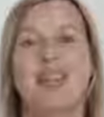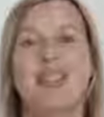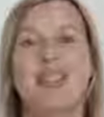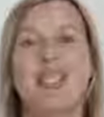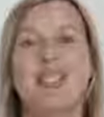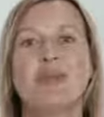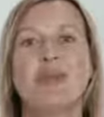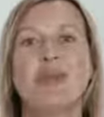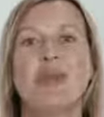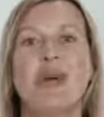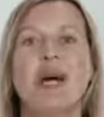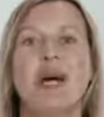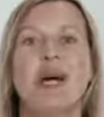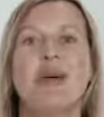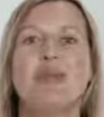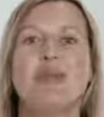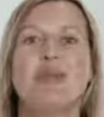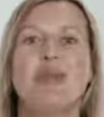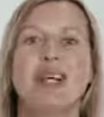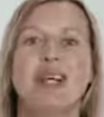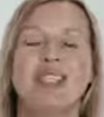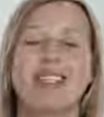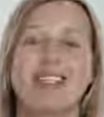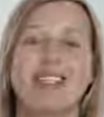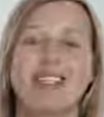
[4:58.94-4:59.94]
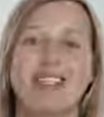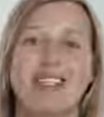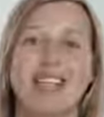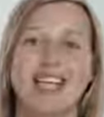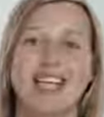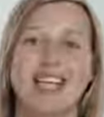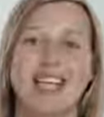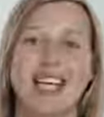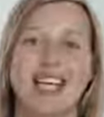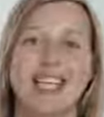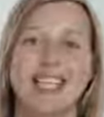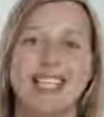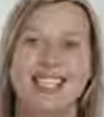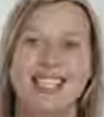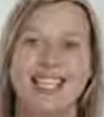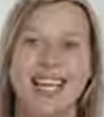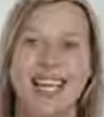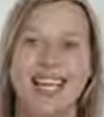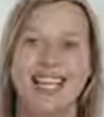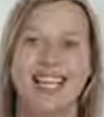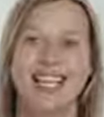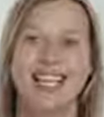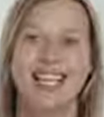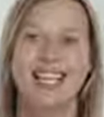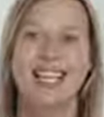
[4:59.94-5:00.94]
This will help you understand
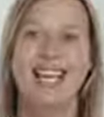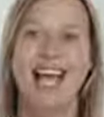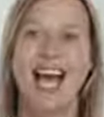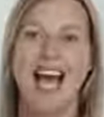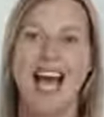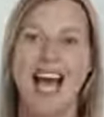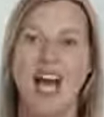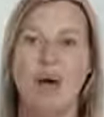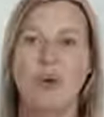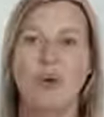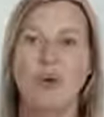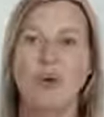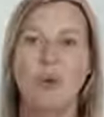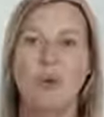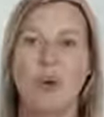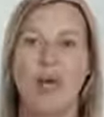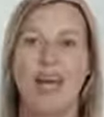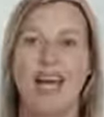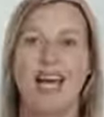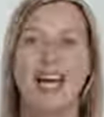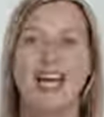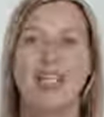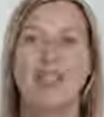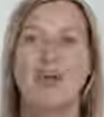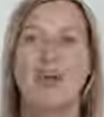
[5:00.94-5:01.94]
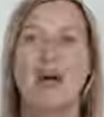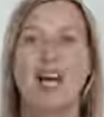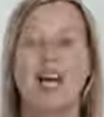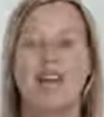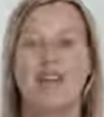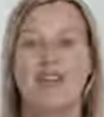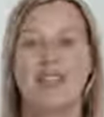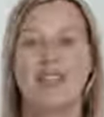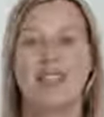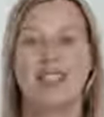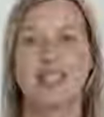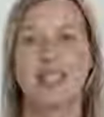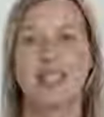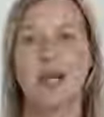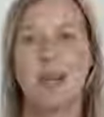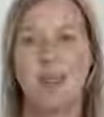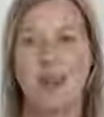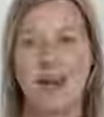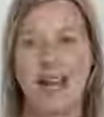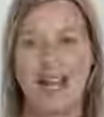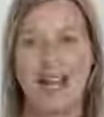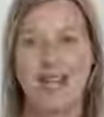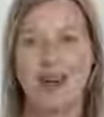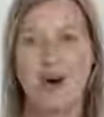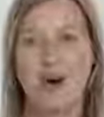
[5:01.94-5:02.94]
exactly how and where your efforts are
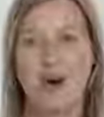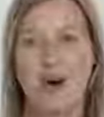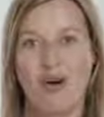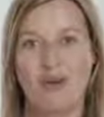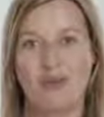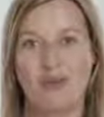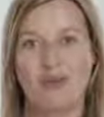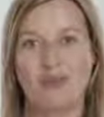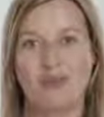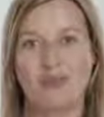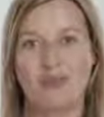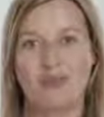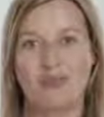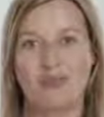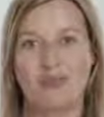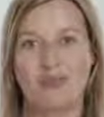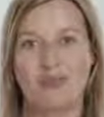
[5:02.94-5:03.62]
paying off.